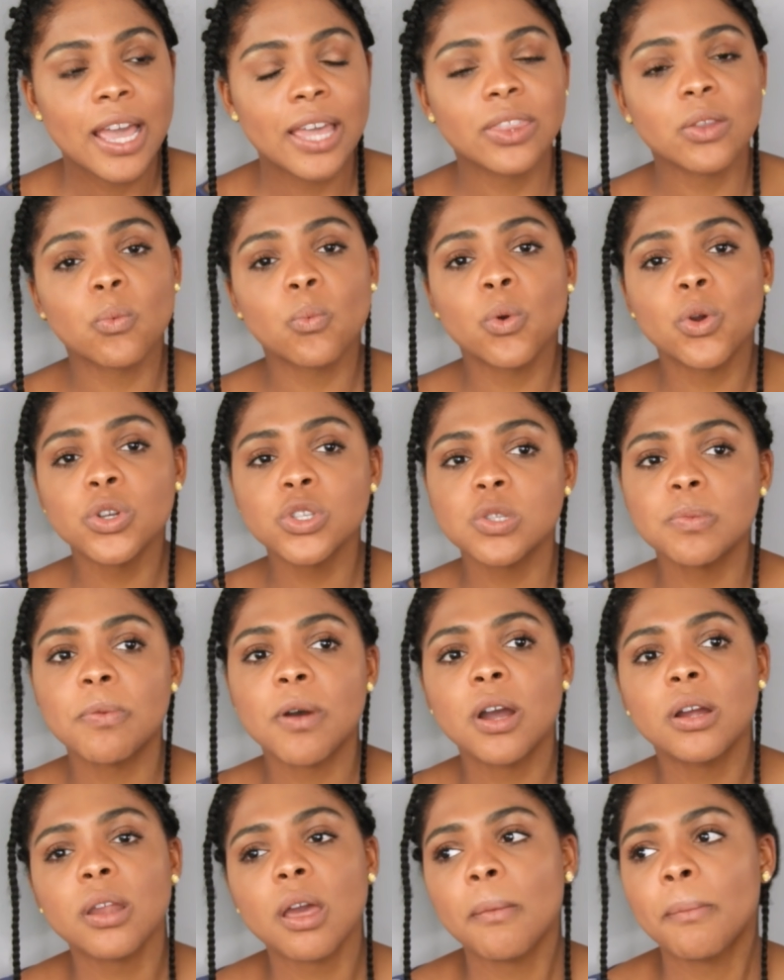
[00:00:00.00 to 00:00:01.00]
And the worst
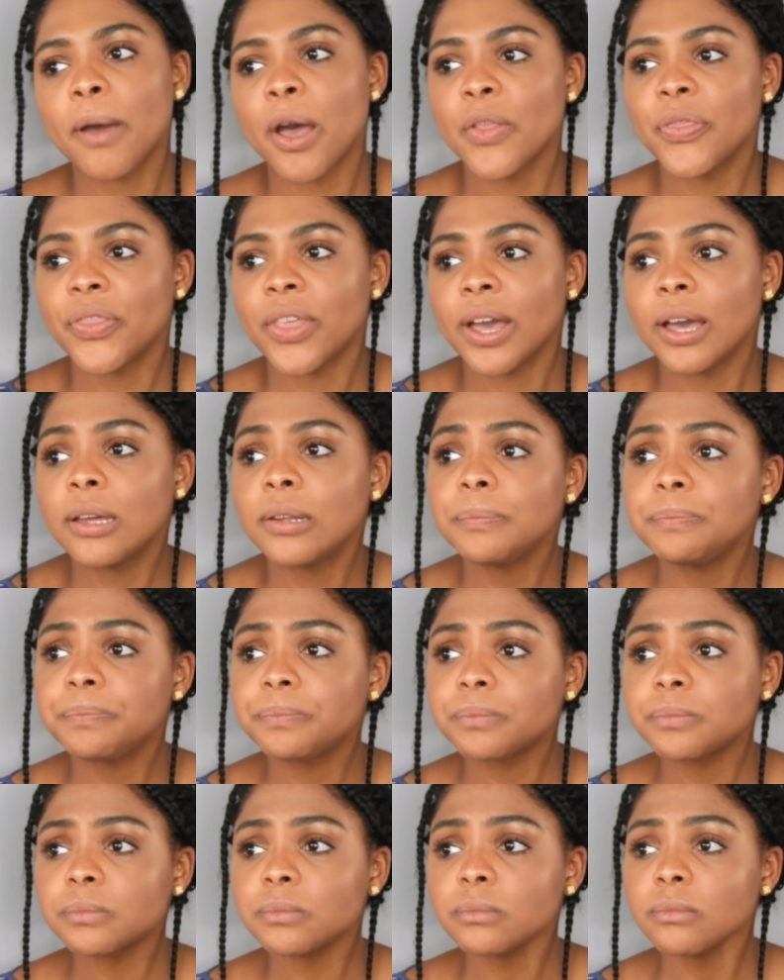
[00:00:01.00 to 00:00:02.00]
part about that
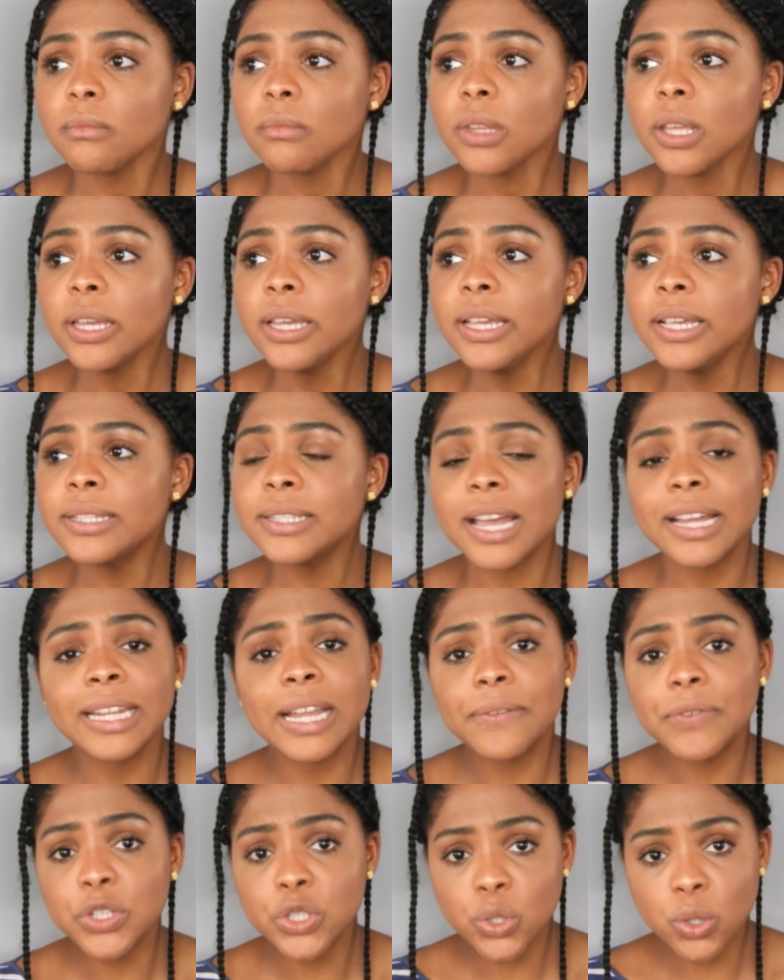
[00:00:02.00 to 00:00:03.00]
is I
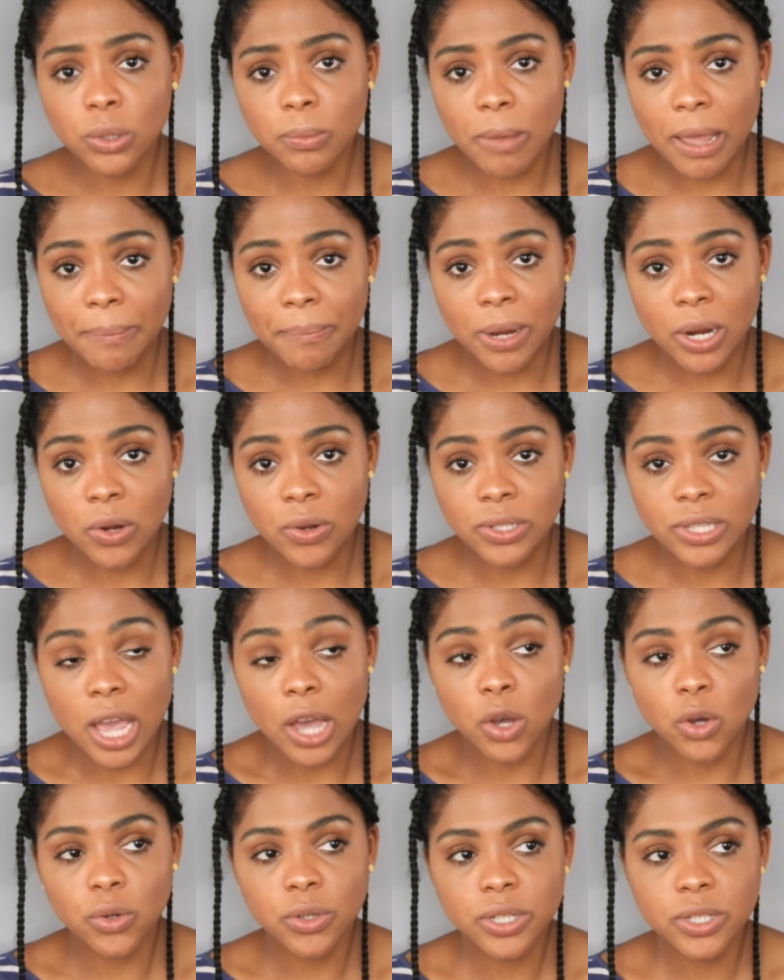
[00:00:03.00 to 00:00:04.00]
never told my parents.
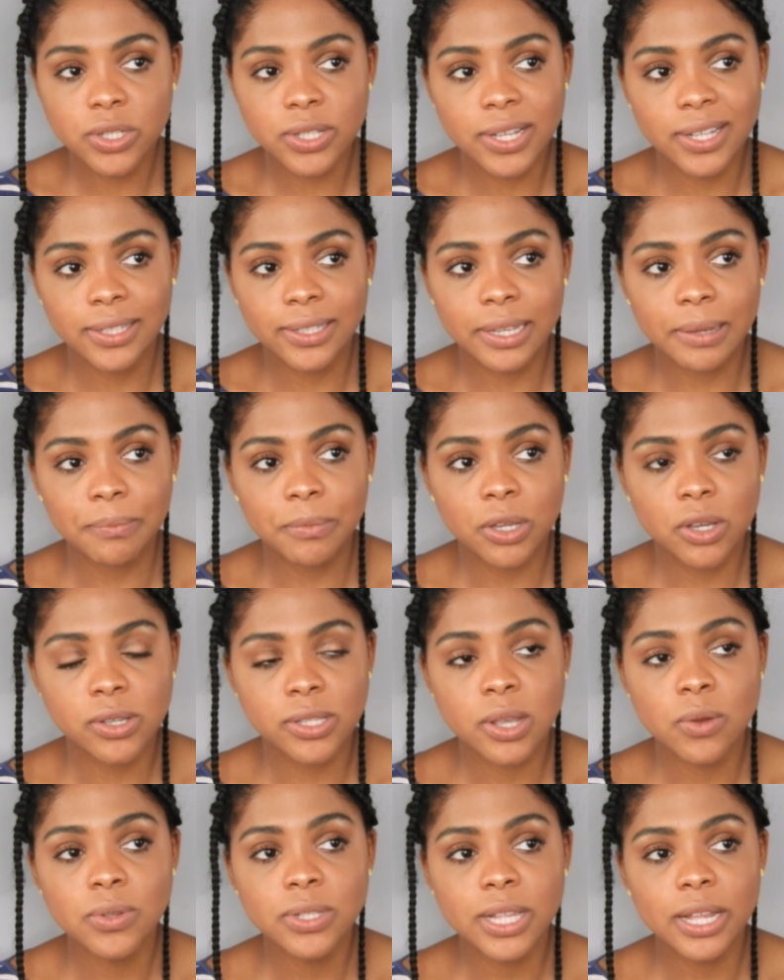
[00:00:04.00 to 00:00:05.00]
I couldn't tell them
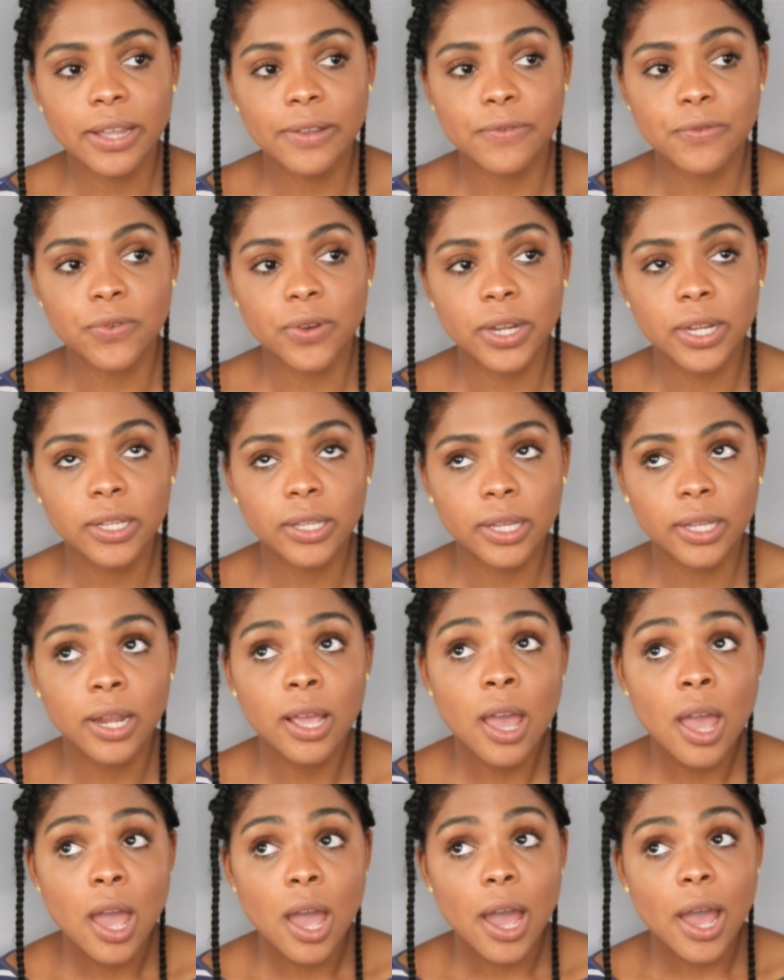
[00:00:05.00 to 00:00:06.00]
because I was like afraid
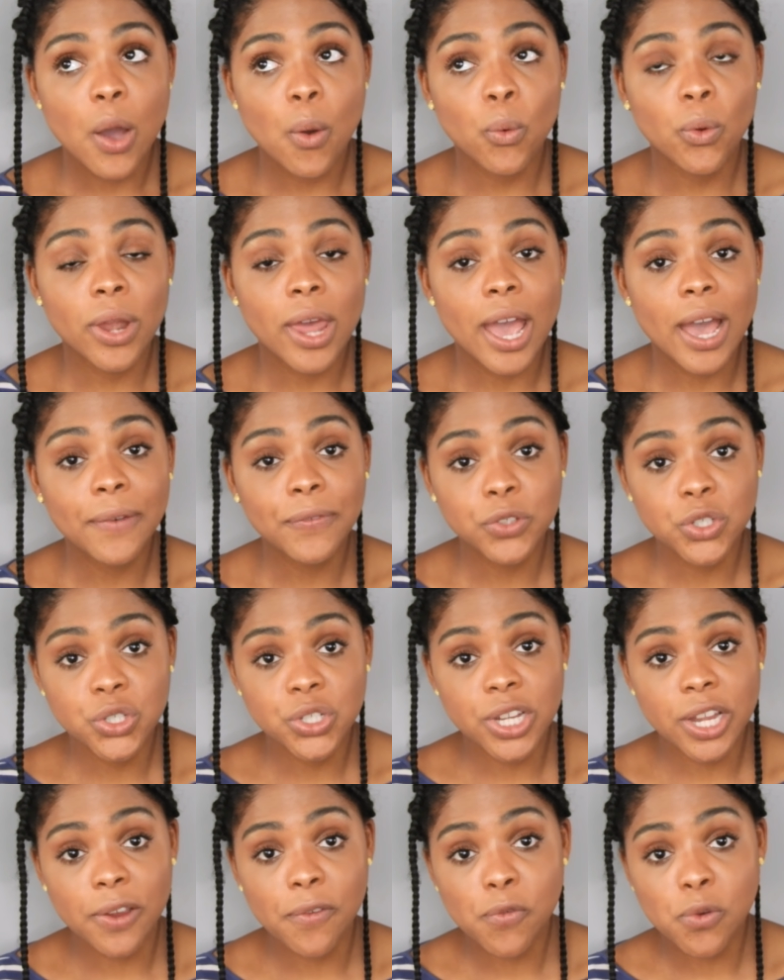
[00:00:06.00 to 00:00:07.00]
that I would have to
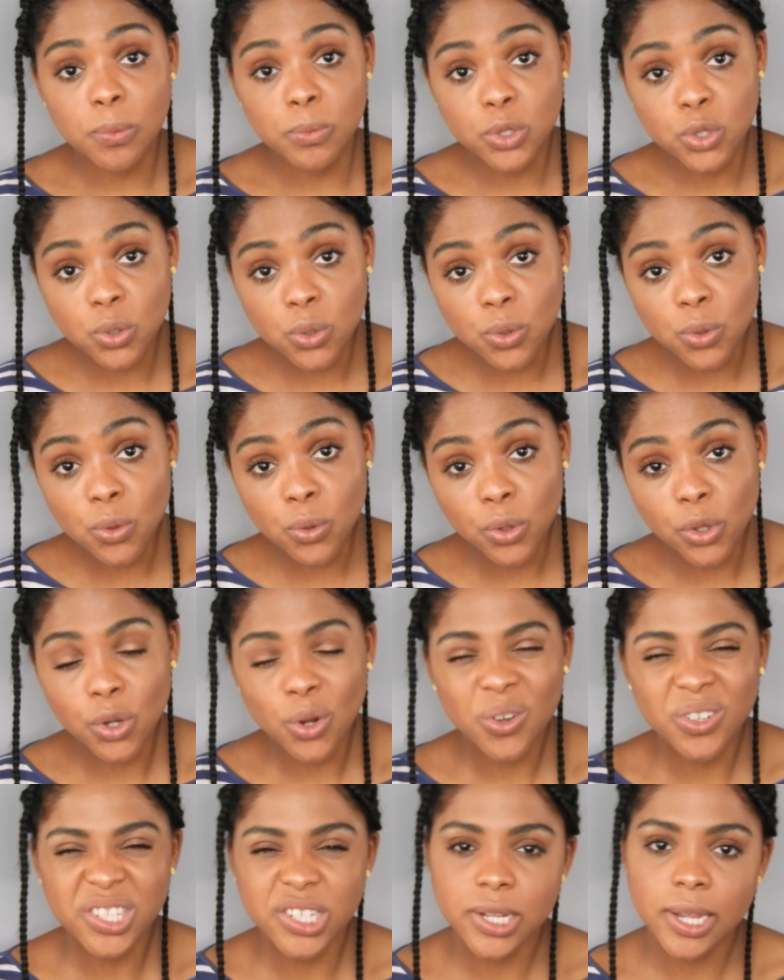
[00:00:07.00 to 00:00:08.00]
change from school,
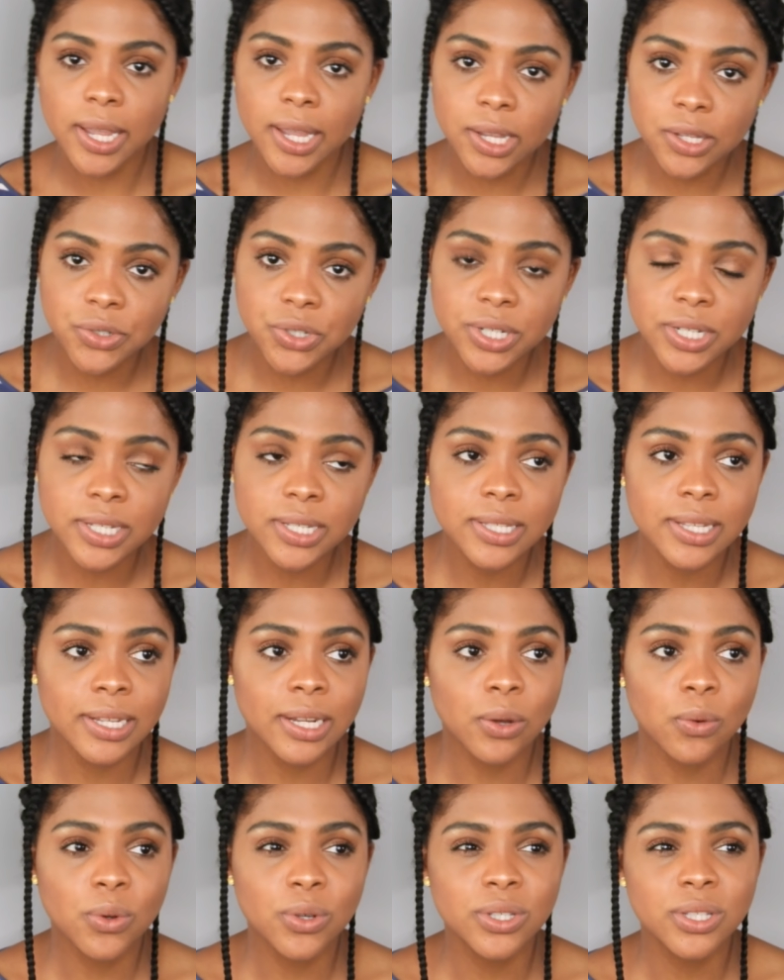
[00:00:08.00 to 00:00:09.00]
you know, changes,
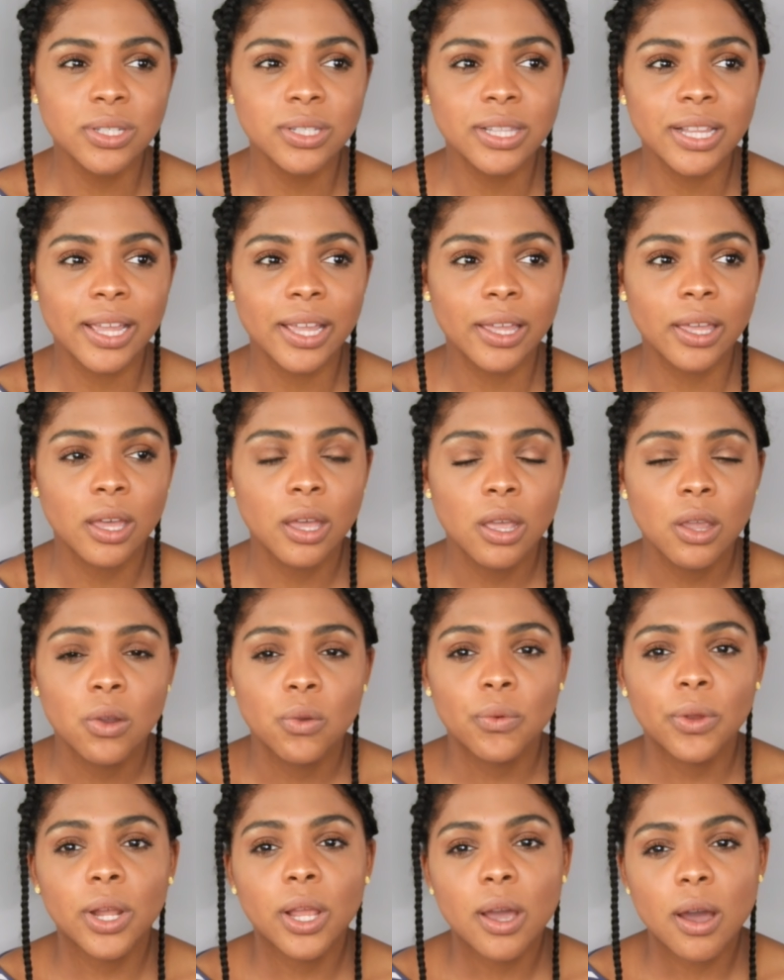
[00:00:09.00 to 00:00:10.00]
and I wasn't like
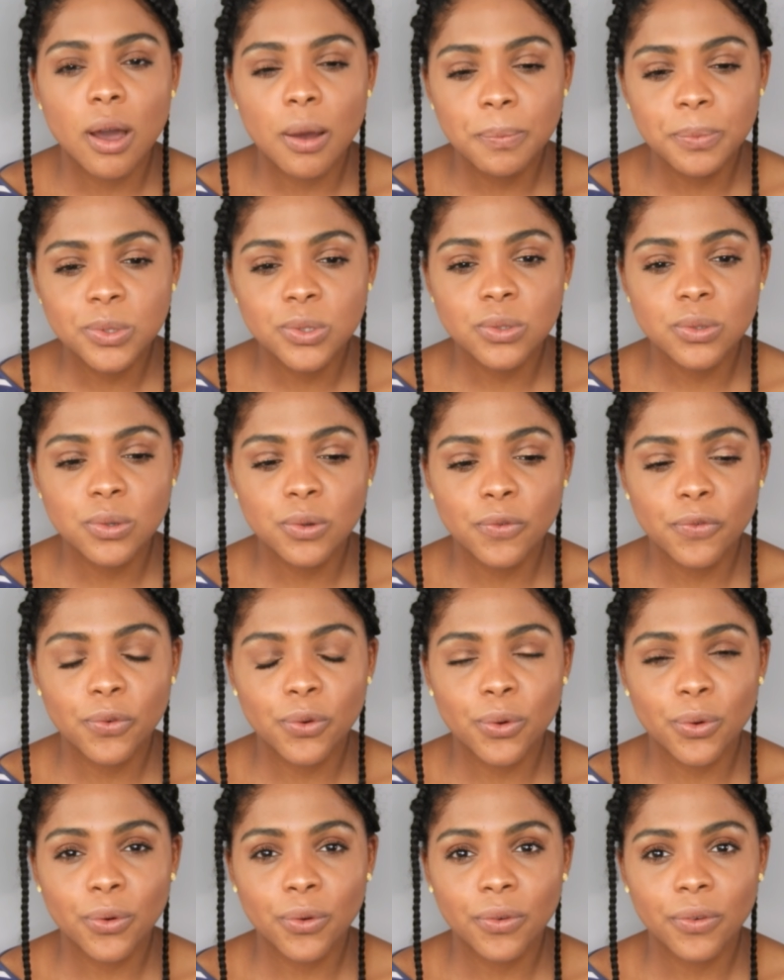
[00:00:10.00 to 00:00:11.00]
really up to
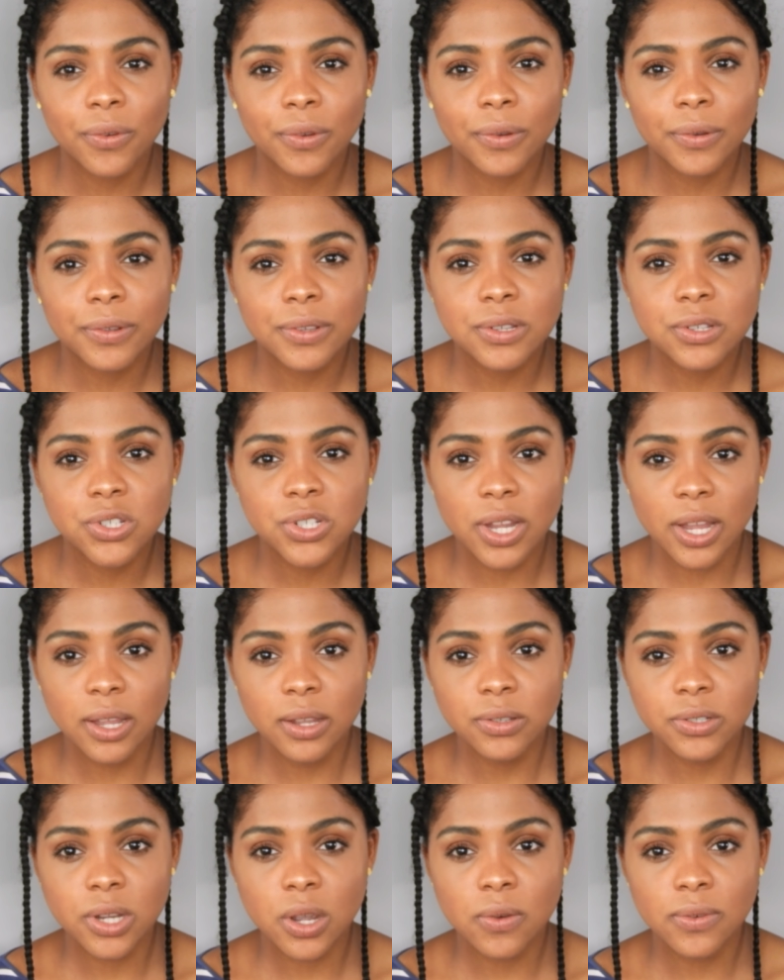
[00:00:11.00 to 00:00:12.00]
for change.